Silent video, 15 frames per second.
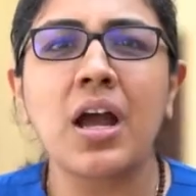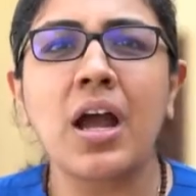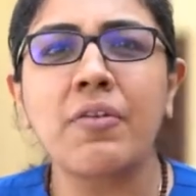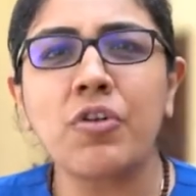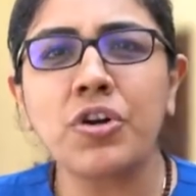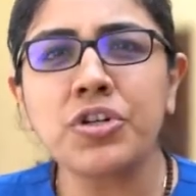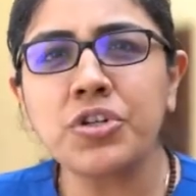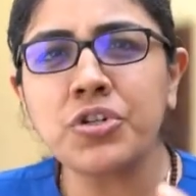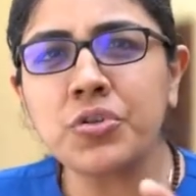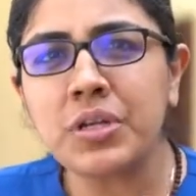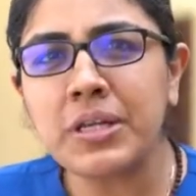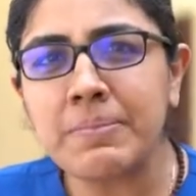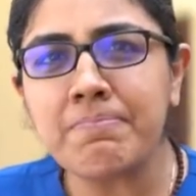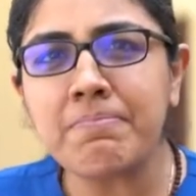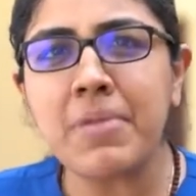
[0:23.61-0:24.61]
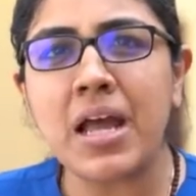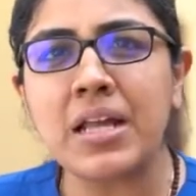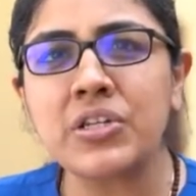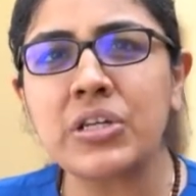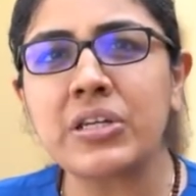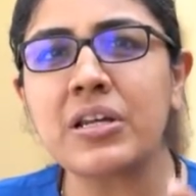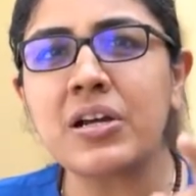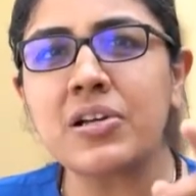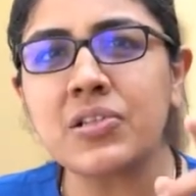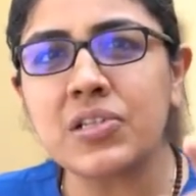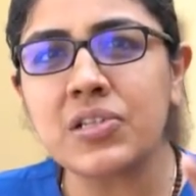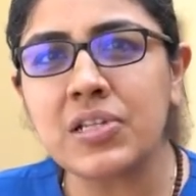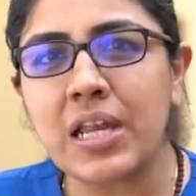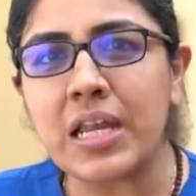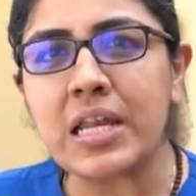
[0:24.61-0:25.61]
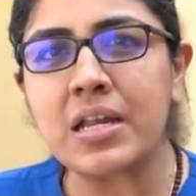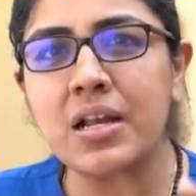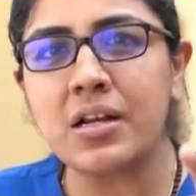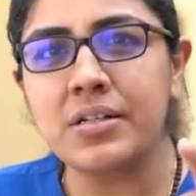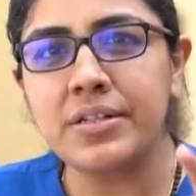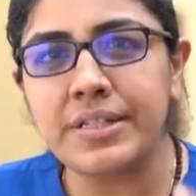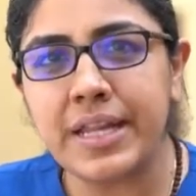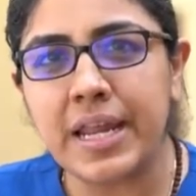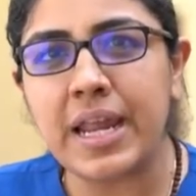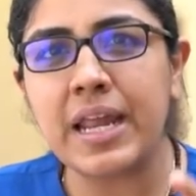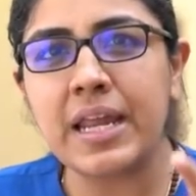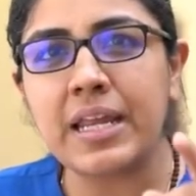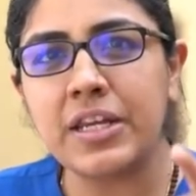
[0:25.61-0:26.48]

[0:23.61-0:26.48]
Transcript: I want you to imagine a single day